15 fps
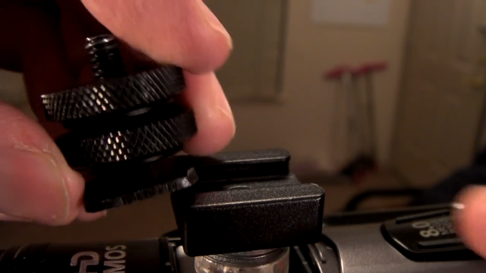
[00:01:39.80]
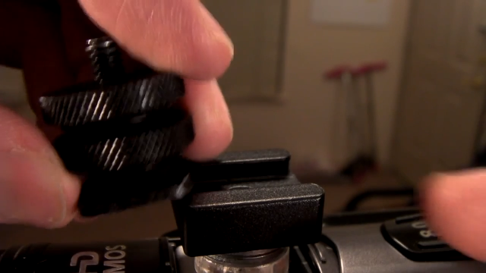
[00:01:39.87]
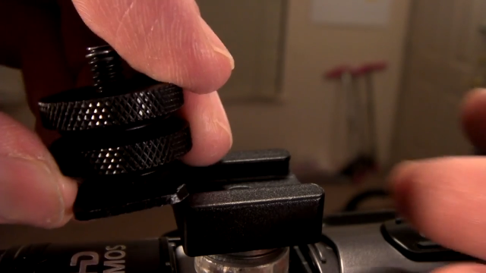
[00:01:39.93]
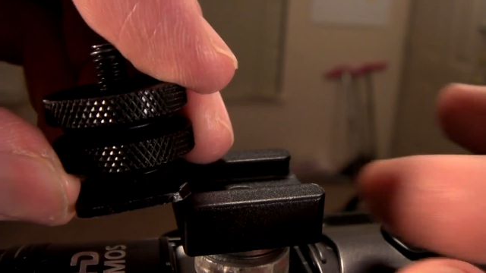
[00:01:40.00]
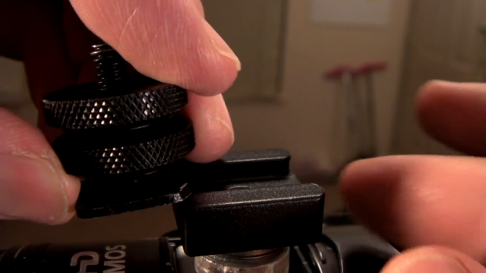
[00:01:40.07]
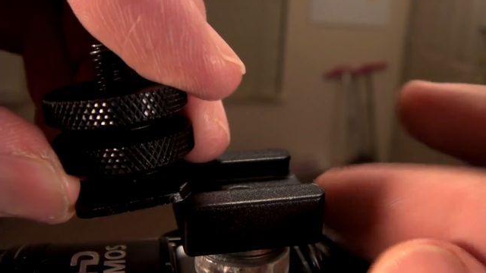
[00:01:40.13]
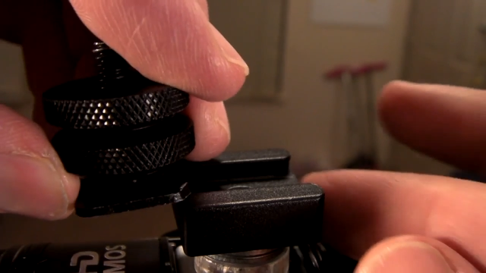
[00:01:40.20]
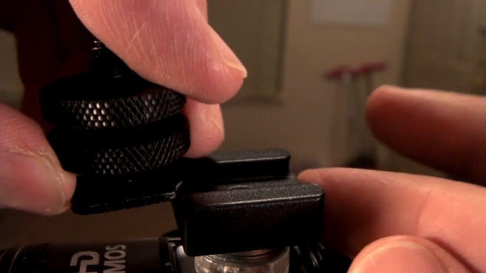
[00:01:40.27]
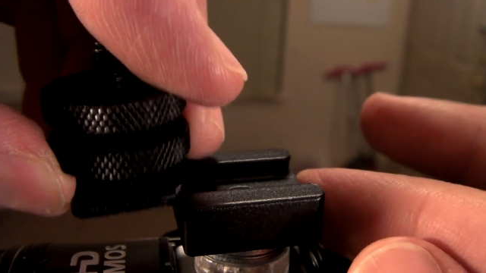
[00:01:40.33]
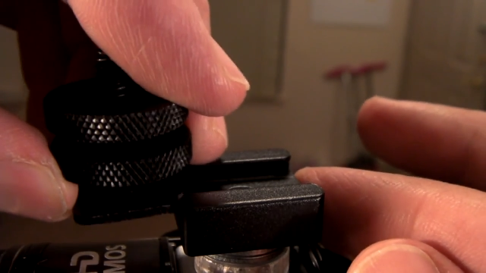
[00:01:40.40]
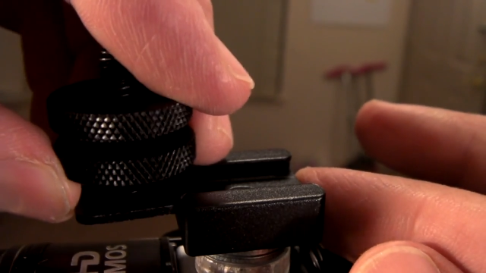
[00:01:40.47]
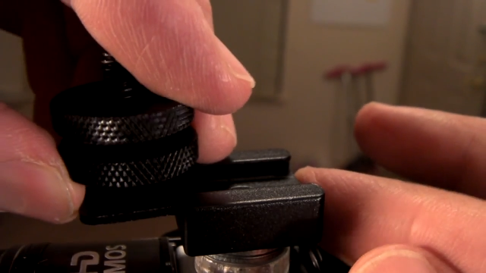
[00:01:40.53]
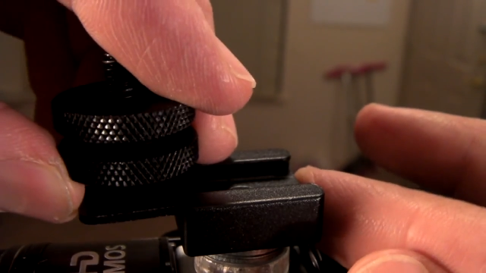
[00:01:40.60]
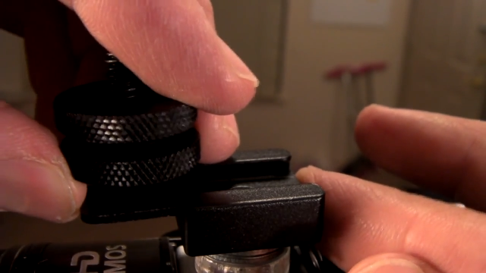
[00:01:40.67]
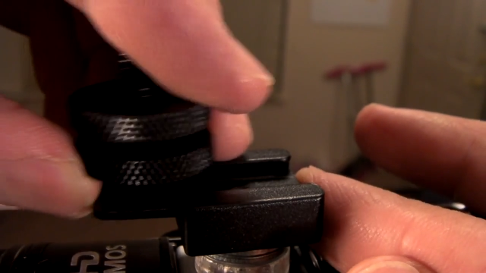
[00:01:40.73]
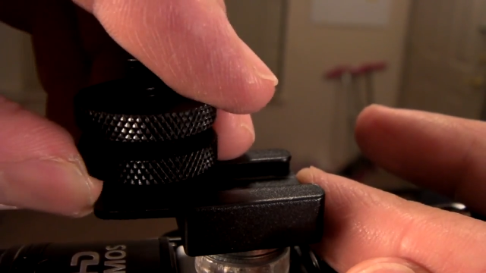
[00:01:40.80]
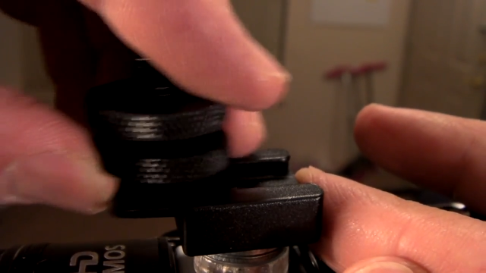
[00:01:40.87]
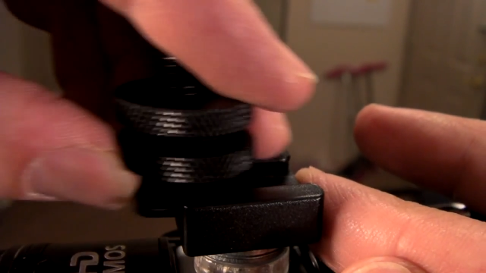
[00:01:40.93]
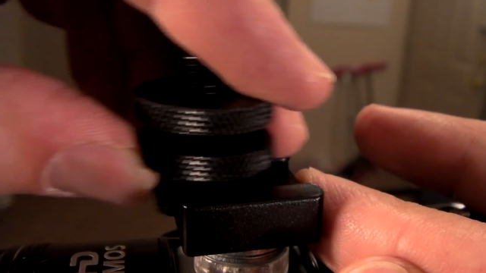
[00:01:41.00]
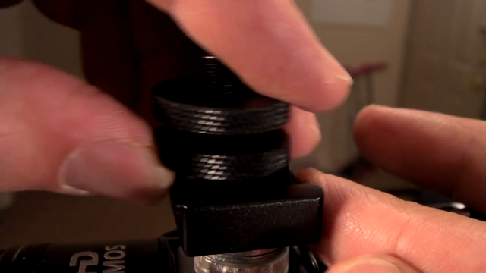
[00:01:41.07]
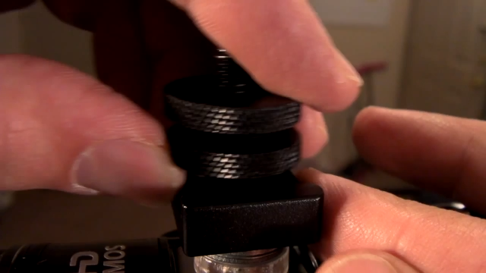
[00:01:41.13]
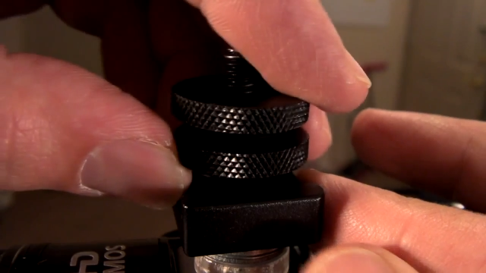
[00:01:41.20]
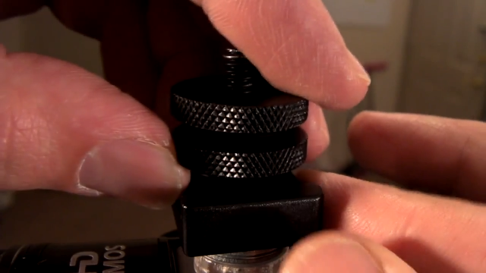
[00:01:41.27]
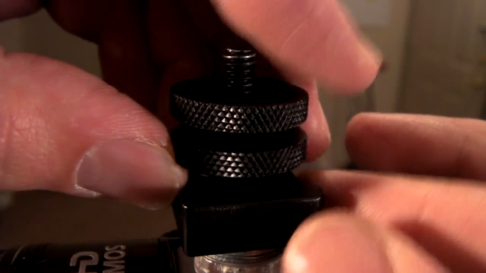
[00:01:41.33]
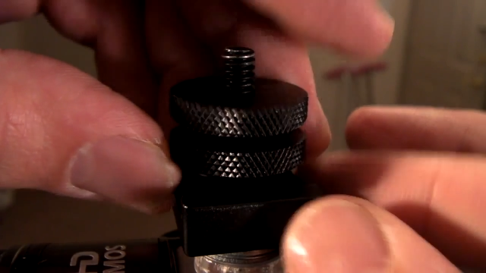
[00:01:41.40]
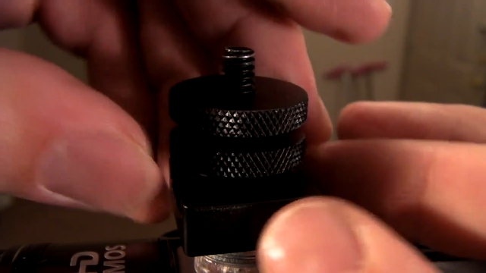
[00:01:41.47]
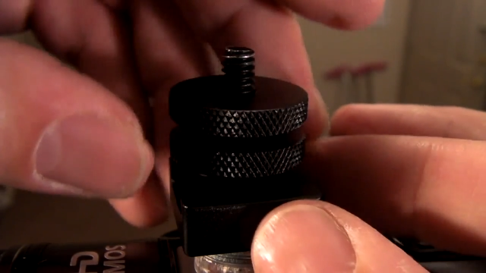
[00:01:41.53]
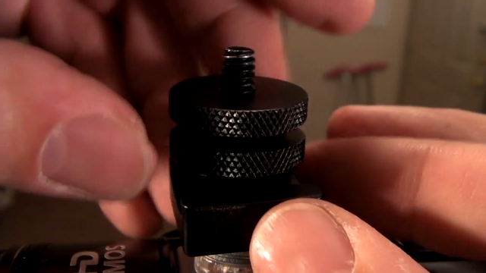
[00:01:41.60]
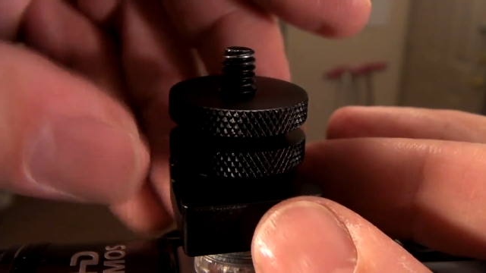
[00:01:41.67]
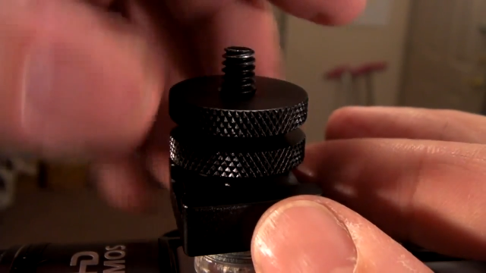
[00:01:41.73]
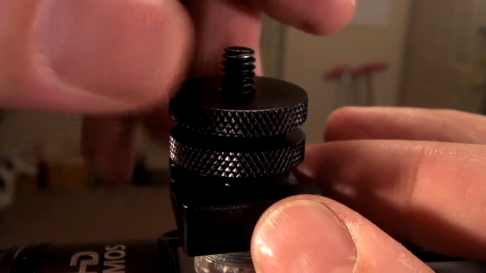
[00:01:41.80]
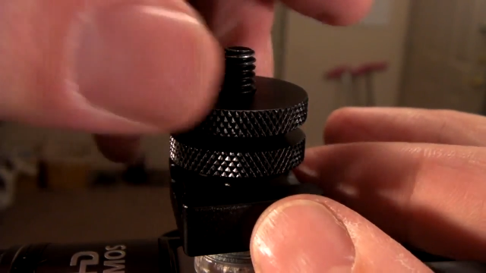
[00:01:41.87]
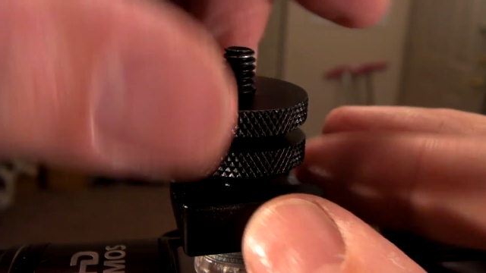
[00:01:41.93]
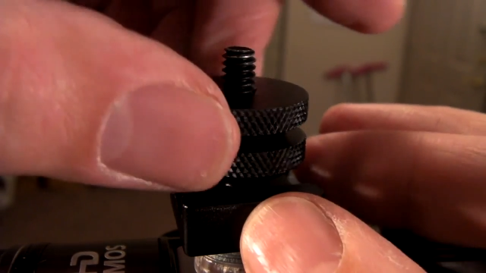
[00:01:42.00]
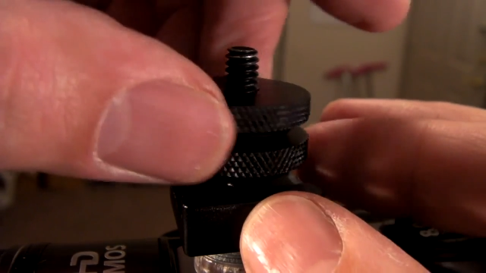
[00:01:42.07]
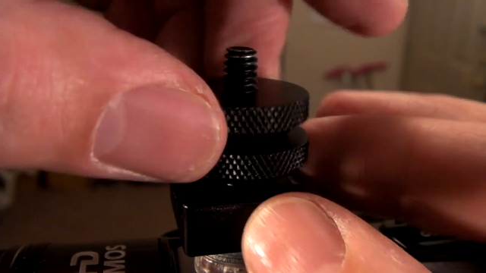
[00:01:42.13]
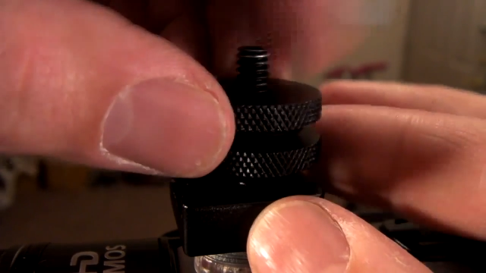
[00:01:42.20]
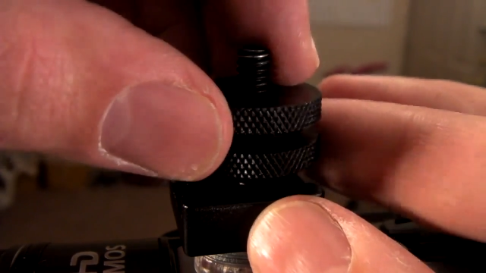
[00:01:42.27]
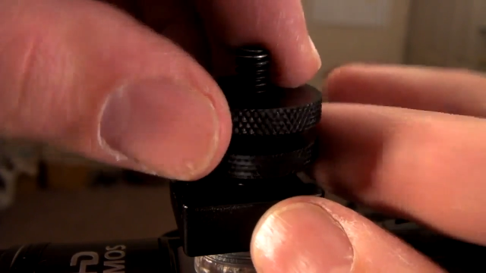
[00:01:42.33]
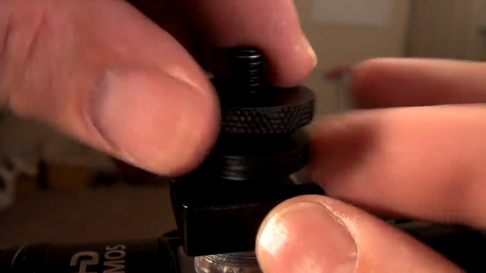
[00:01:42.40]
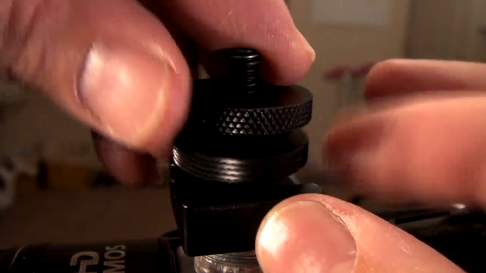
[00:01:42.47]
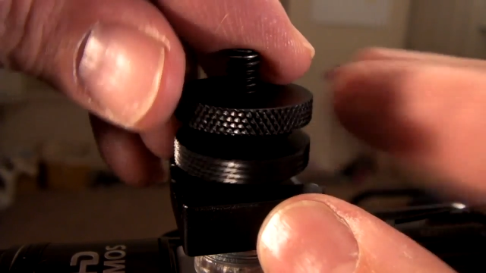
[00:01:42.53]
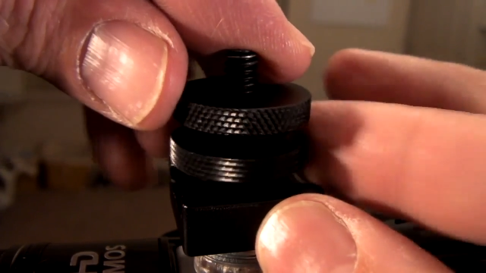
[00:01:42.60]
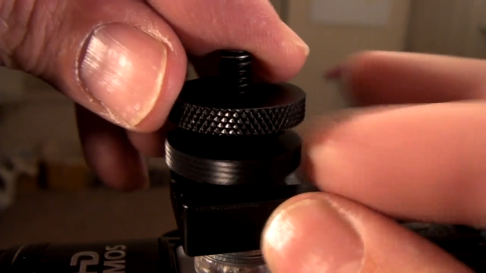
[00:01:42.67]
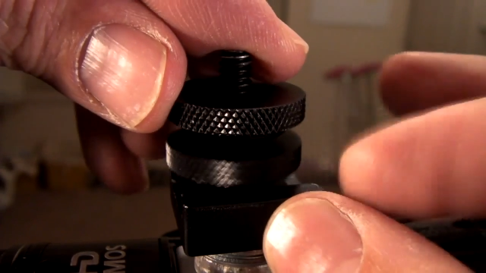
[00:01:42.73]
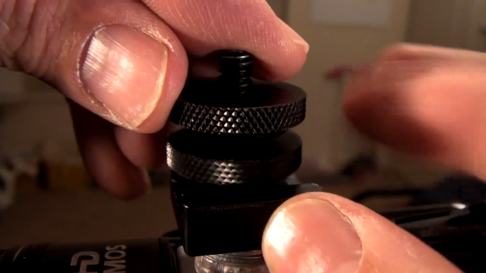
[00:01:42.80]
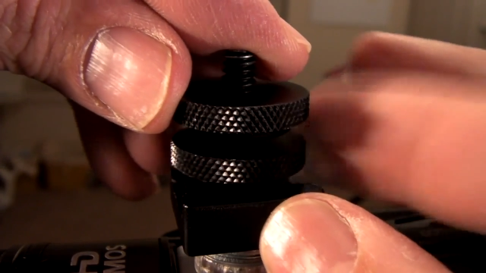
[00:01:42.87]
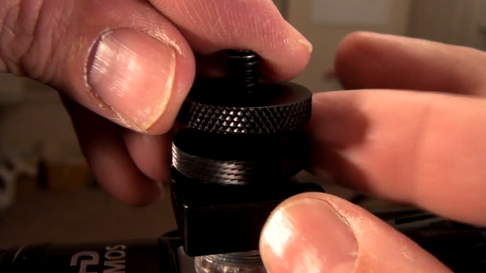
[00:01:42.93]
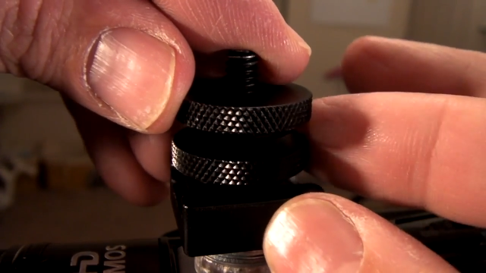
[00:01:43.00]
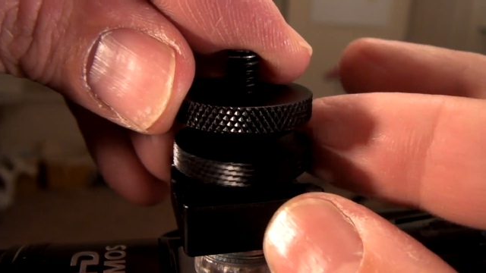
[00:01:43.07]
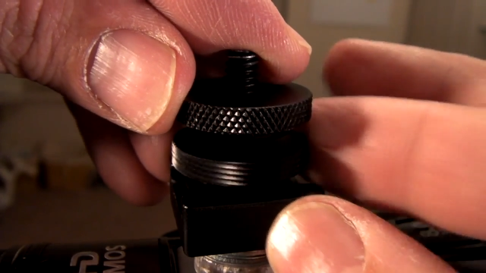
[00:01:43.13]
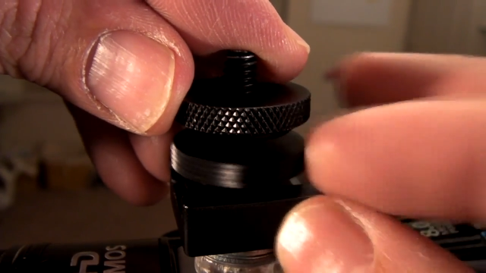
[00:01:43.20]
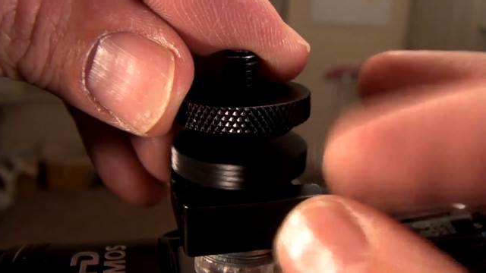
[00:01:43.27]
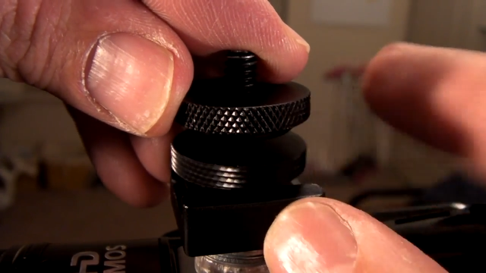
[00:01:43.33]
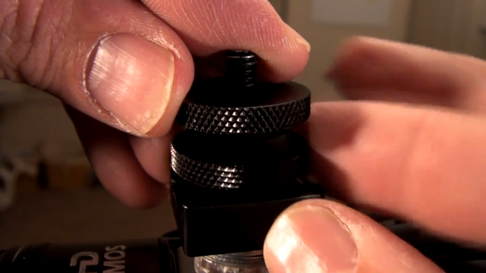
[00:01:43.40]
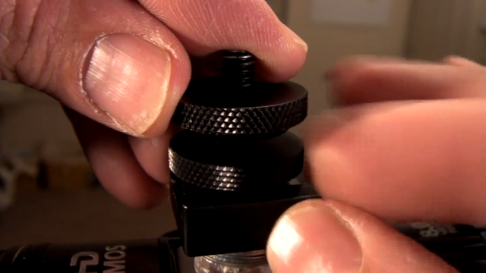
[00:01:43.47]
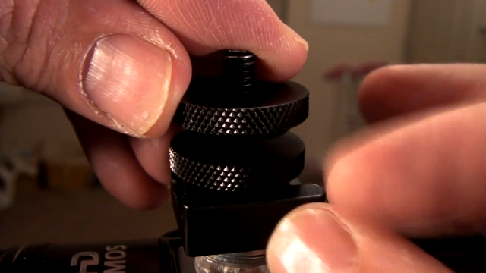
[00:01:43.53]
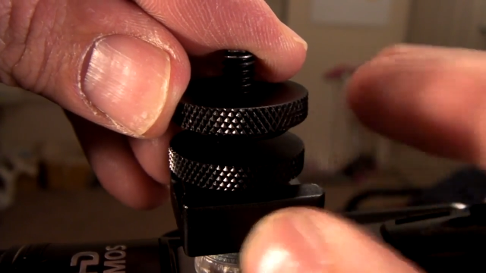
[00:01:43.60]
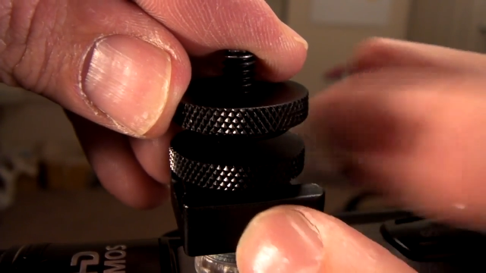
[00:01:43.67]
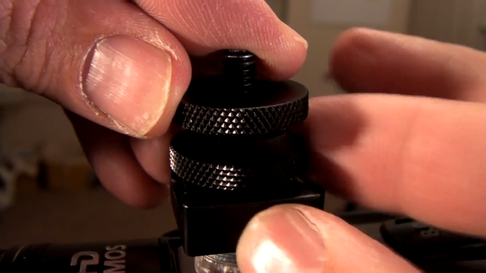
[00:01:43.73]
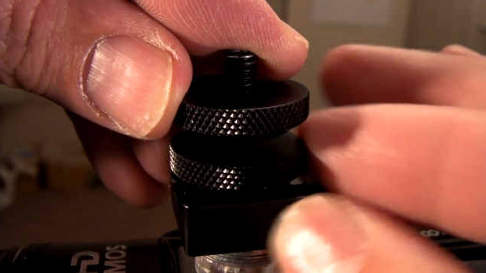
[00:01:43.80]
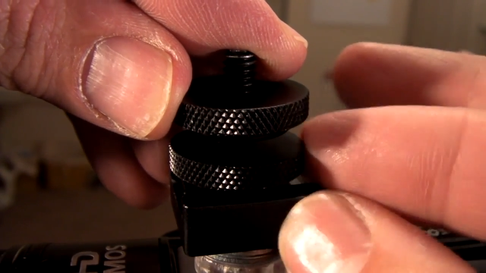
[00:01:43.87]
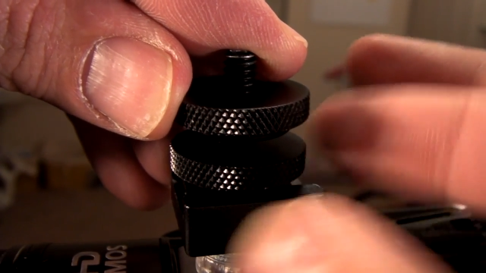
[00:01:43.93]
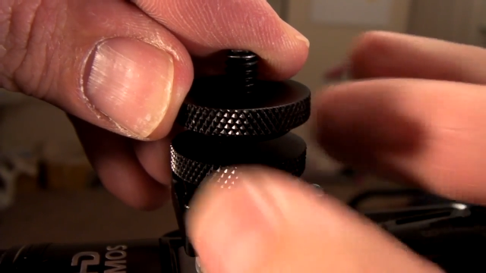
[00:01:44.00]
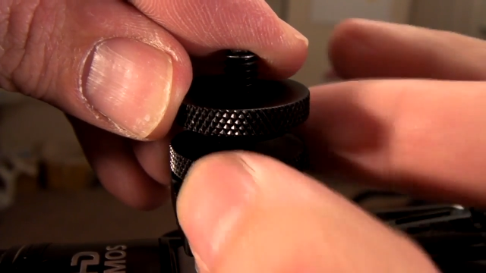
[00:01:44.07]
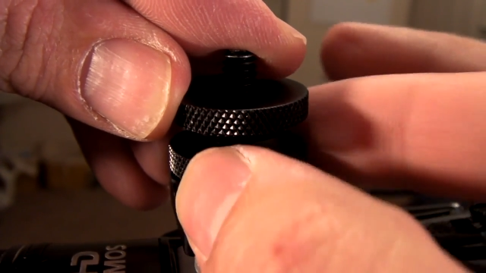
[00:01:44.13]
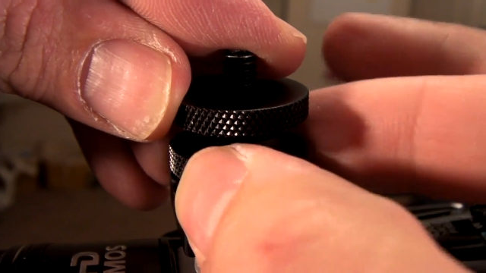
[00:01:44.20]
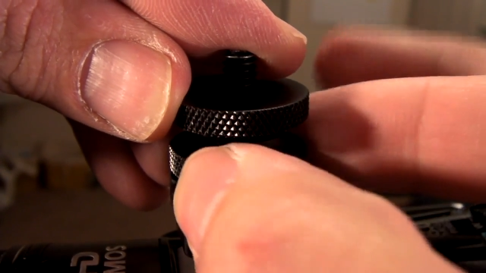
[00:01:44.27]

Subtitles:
No face is visible, so there are no lips to read.